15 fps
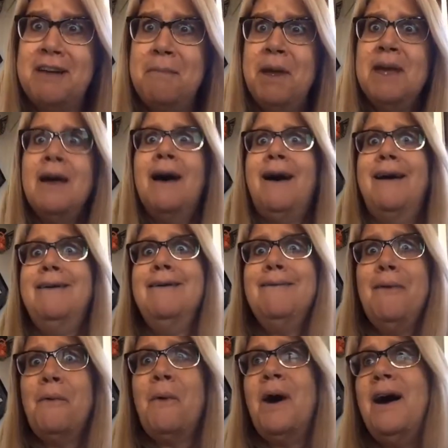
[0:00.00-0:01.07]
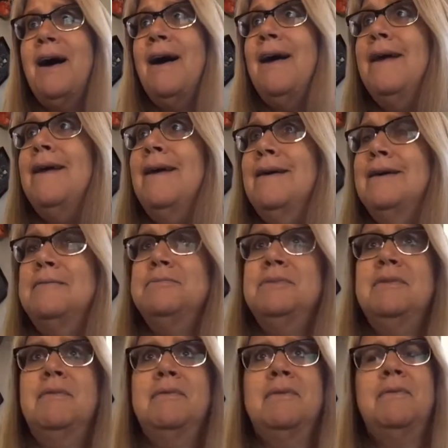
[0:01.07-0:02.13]
I don't know why
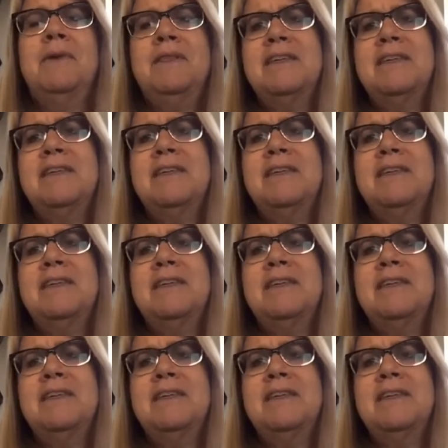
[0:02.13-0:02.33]
we think we